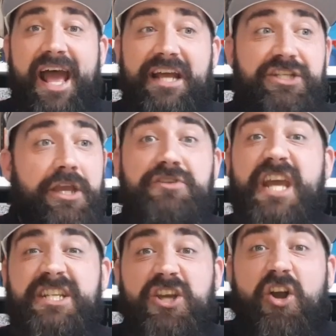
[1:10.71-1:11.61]
She goes, yeah,
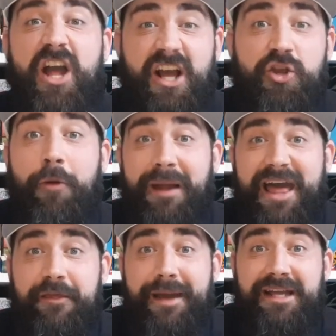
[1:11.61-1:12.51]
she got a couple
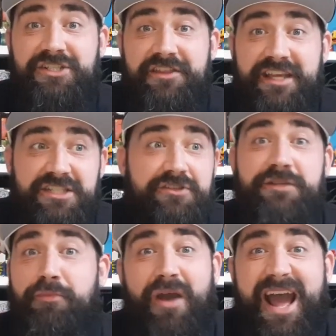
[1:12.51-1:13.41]
out of the back, she thinks. So she
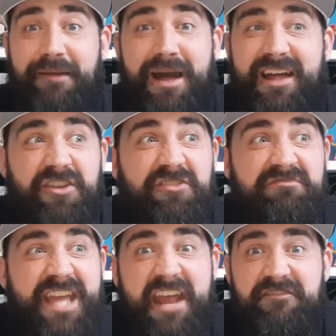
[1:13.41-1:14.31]
brought out about another
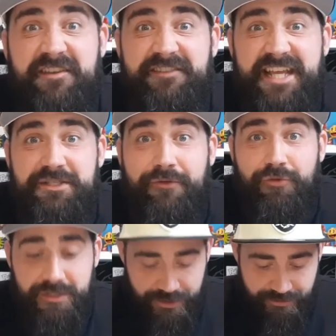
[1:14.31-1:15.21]
10, 15, so I've
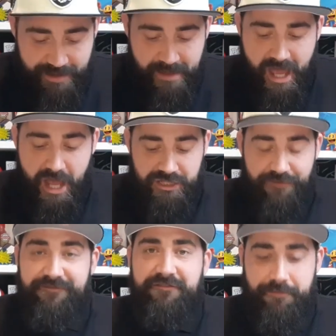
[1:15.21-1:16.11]
rummaged through them. So
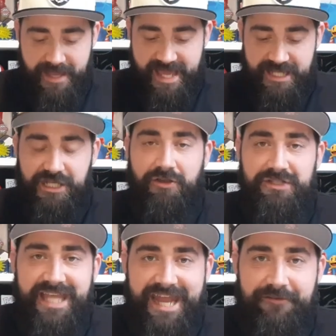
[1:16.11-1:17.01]
50p each, I got
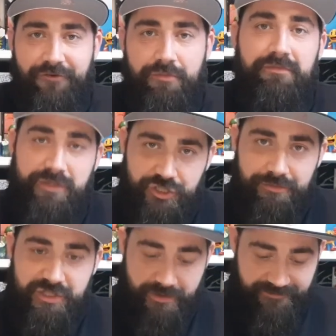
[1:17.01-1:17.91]
10 of them, which
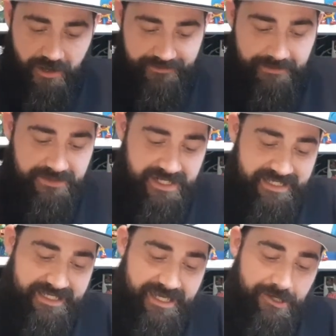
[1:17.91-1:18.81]
comes to a £5. So let's
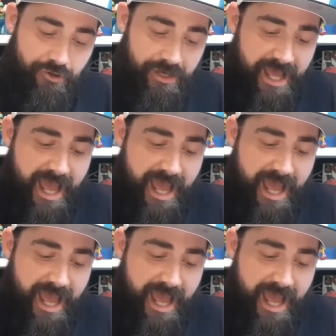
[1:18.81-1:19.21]
take a look.